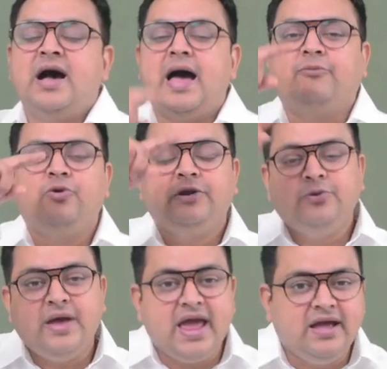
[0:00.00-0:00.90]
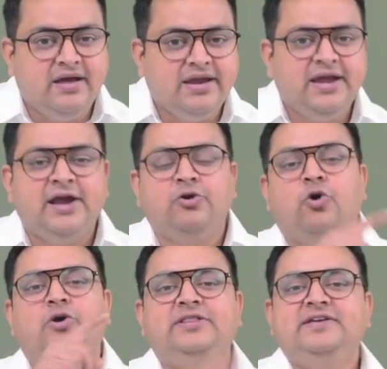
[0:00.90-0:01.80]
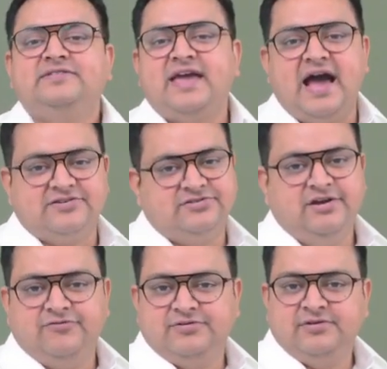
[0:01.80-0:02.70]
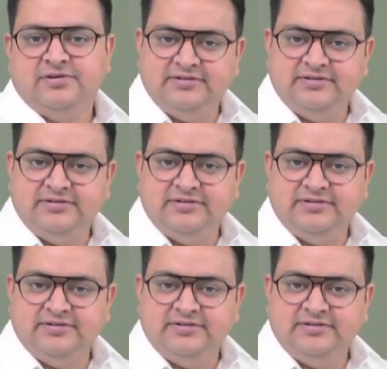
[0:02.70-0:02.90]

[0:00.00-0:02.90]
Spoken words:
I'm going to aggregate all these cash gifts.